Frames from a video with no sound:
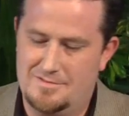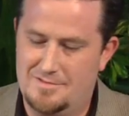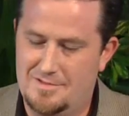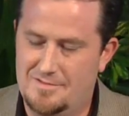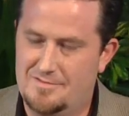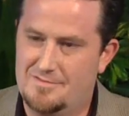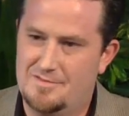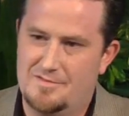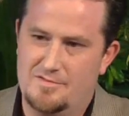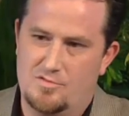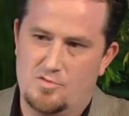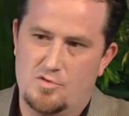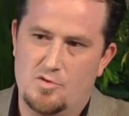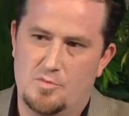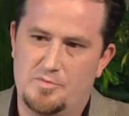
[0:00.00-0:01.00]
these
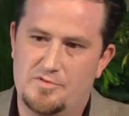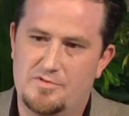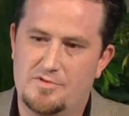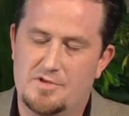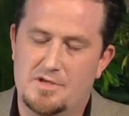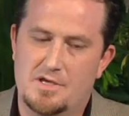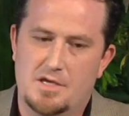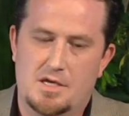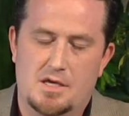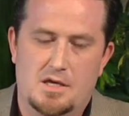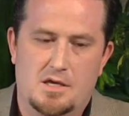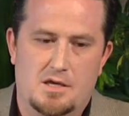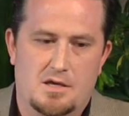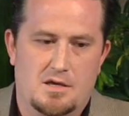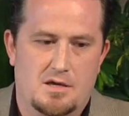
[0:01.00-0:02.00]
groups,
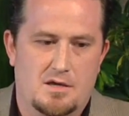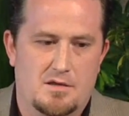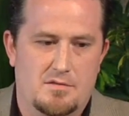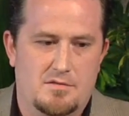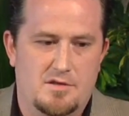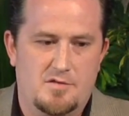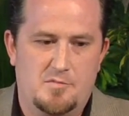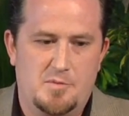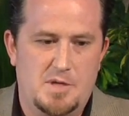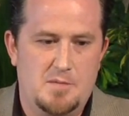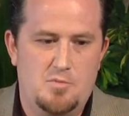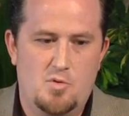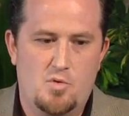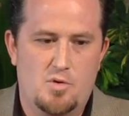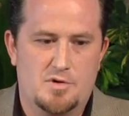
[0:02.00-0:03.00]
these
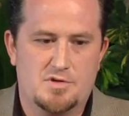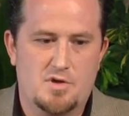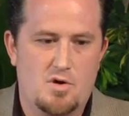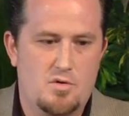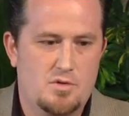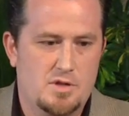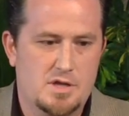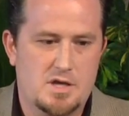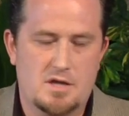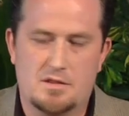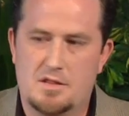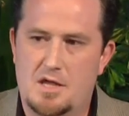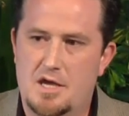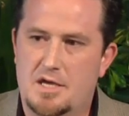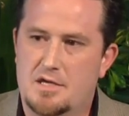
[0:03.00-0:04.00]
people were totally
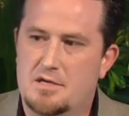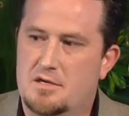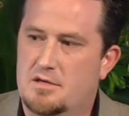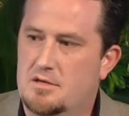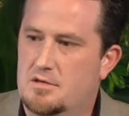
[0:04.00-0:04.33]
unlike